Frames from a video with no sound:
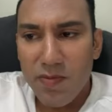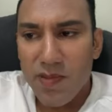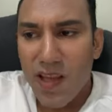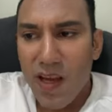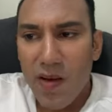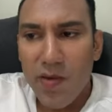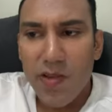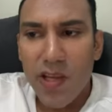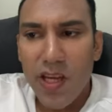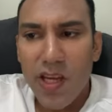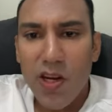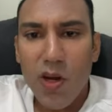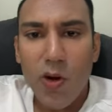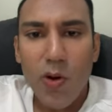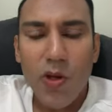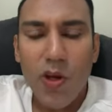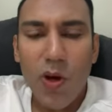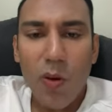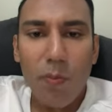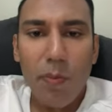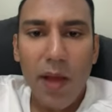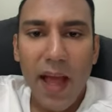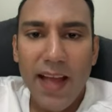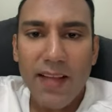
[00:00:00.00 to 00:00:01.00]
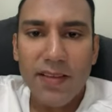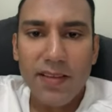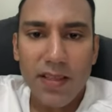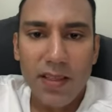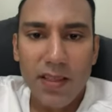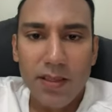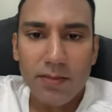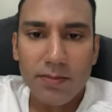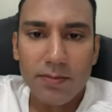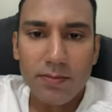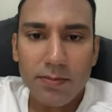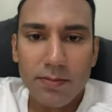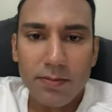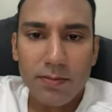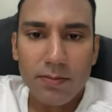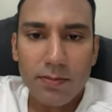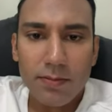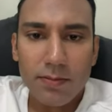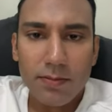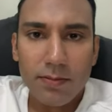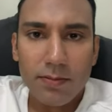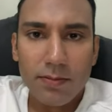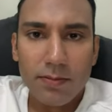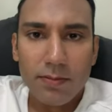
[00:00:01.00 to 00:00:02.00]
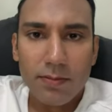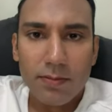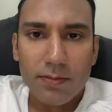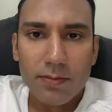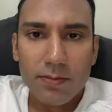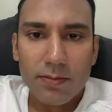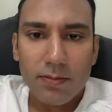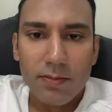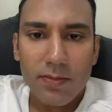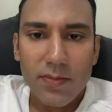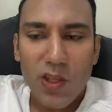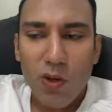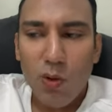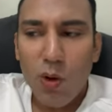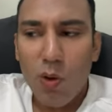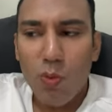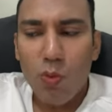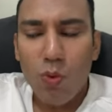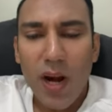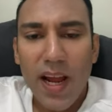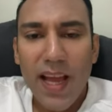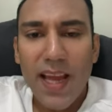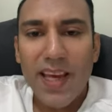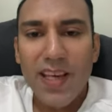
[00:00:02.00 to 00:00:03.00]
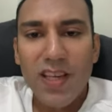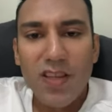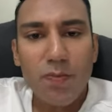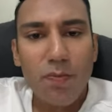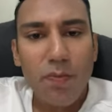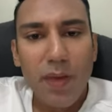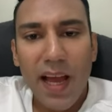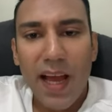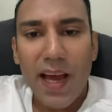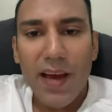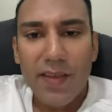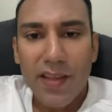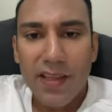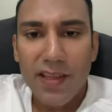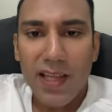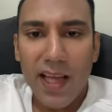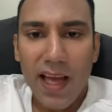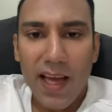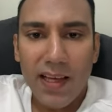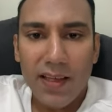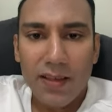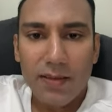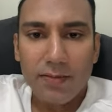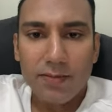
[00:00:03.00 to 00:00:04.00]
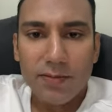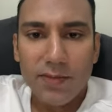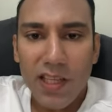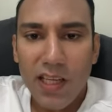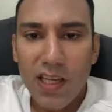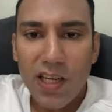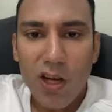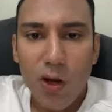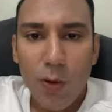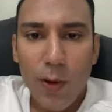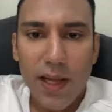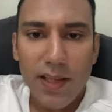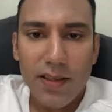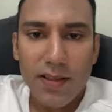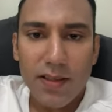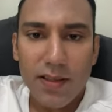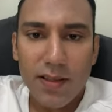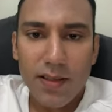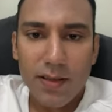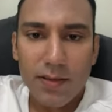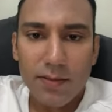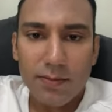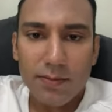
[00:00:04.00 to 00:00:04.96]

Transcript: down they know you're better. You were raised better than that. They know it.